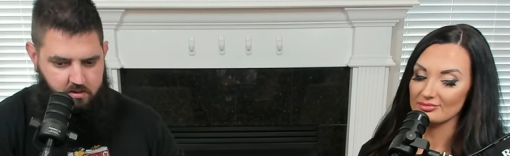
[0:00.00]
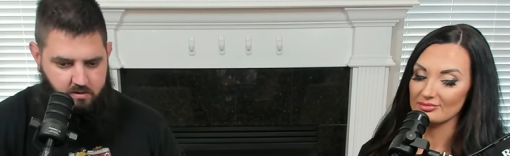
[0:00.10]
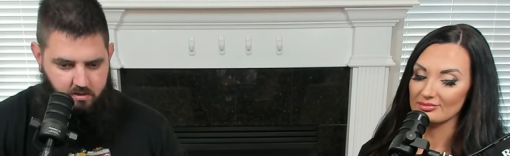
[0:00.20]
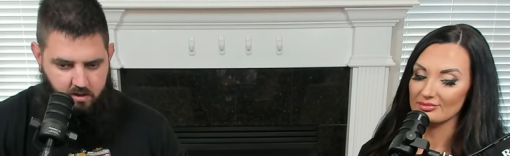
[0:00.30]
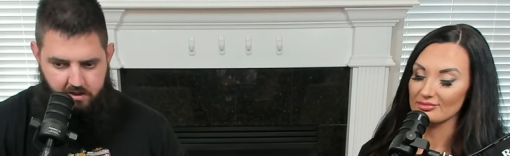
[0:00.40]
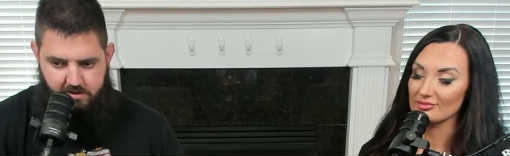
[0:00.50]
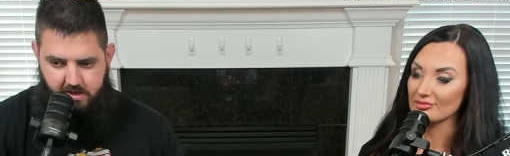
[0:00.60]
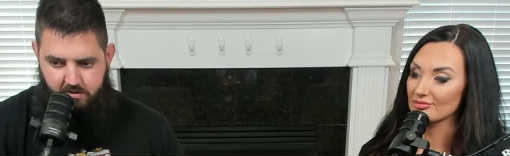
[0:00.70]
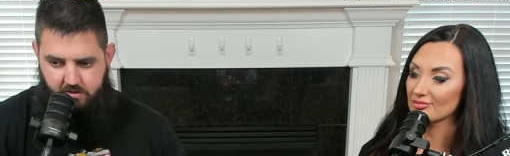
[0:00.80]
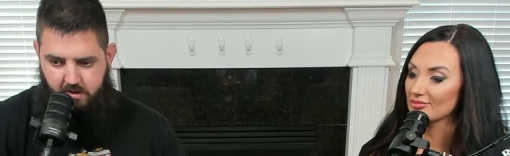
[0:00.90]
Speaker 1: All right, Daniel
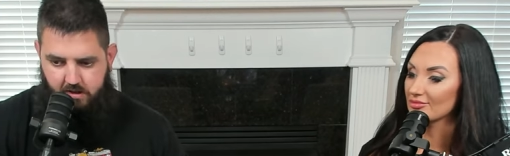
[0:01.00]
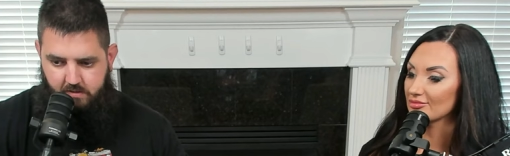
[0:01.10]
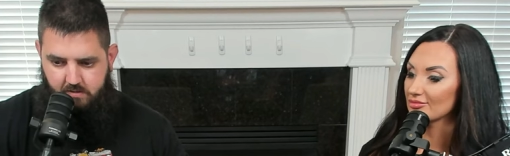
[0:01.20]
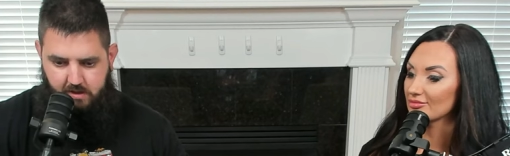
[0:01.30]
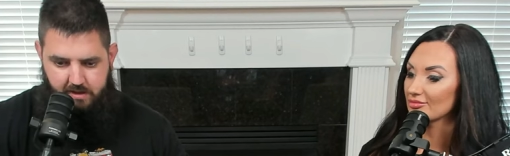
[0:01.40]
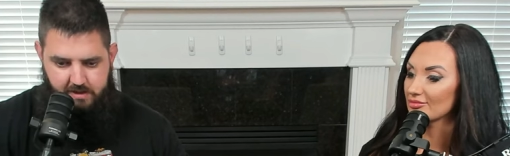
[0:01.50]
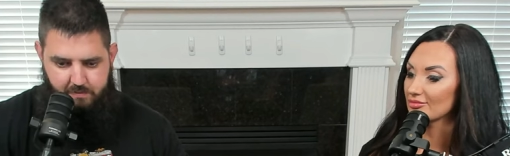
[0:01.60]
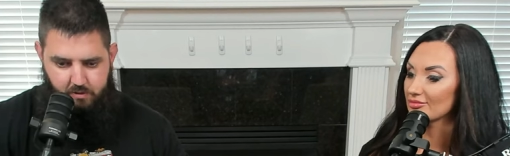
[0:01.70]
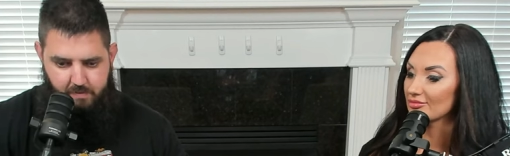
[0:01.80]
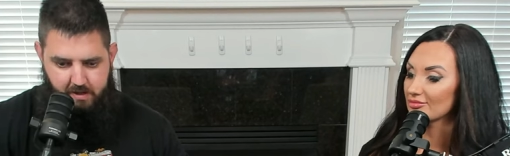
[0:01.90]
Green got this pulled
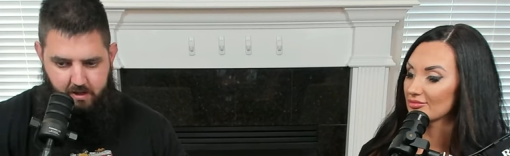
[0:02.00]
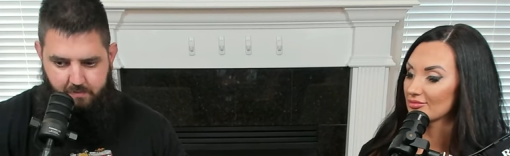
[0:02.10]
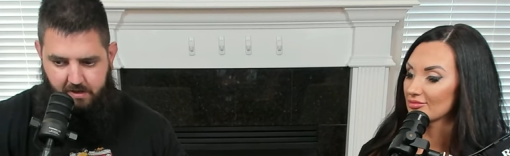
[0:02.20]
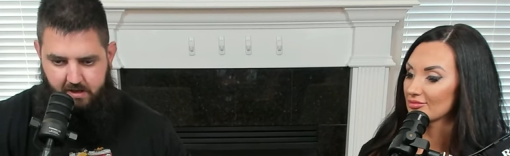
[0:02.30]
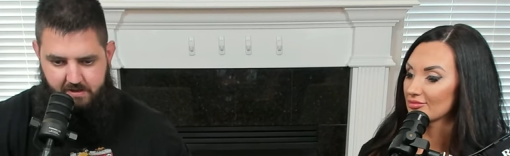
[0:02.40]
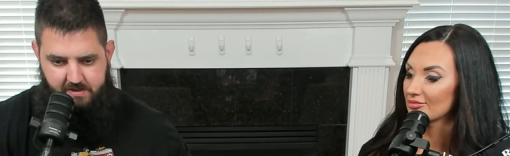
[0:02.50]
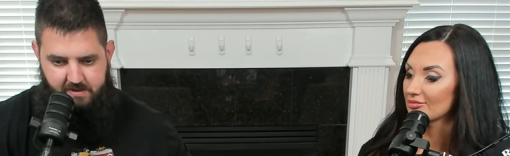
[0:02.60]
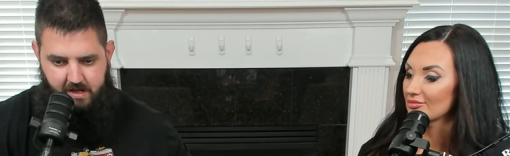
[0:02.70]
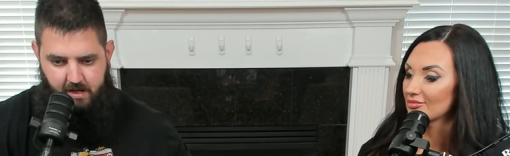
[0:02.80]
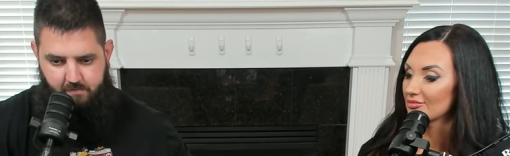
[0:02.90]
back up again. Is his
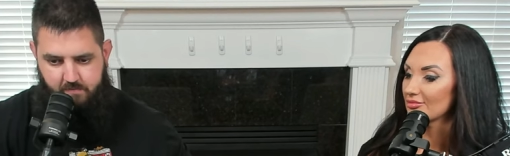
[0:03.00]
name